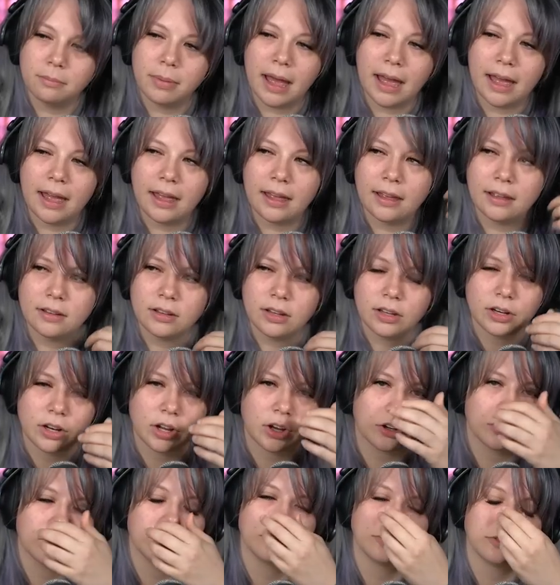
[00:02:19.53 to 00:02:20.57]
by you
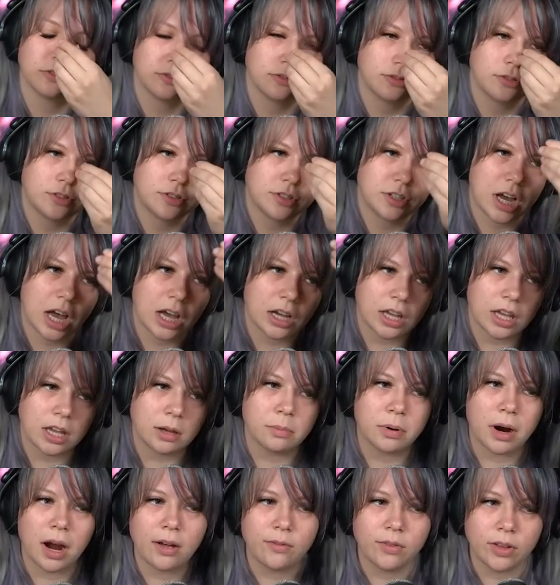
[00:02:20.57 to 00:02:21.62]
know talking
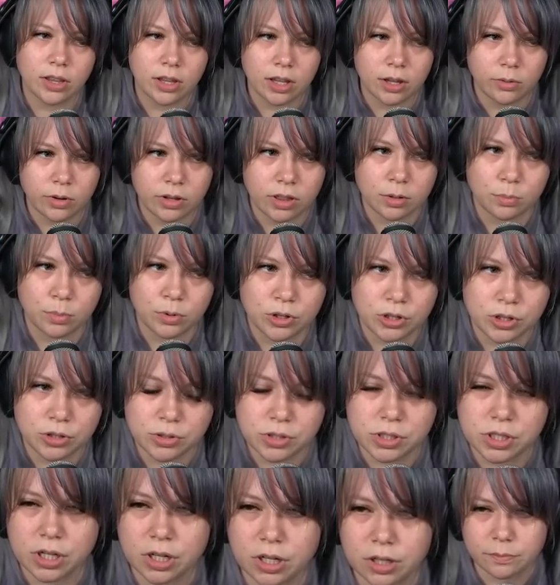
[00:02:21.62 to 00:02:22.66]
privately with the
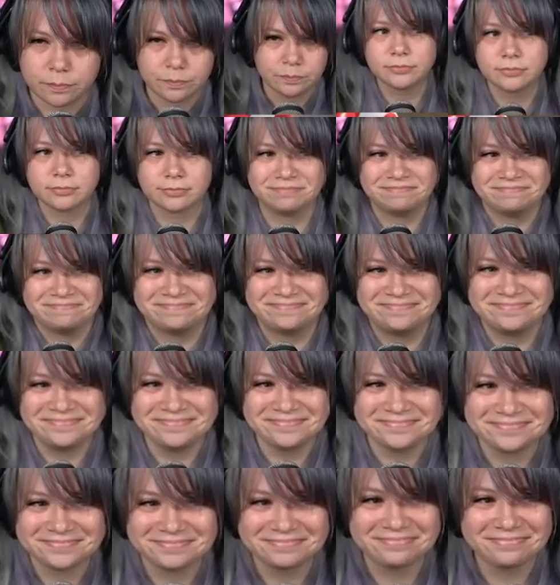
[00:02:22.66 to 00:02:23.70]
producer. Is what?
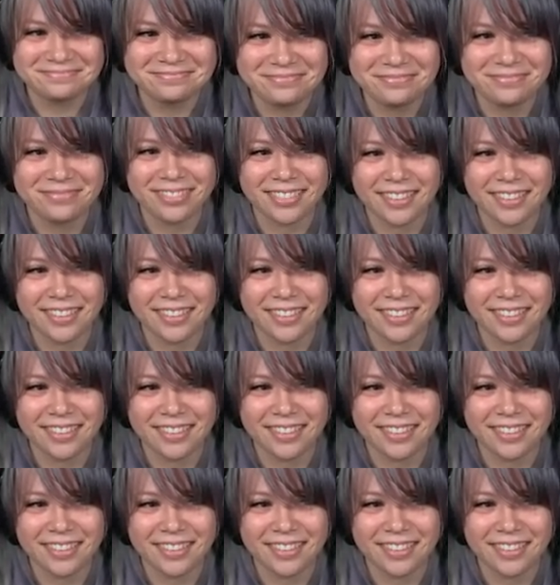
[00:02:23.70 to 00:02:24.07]
that because of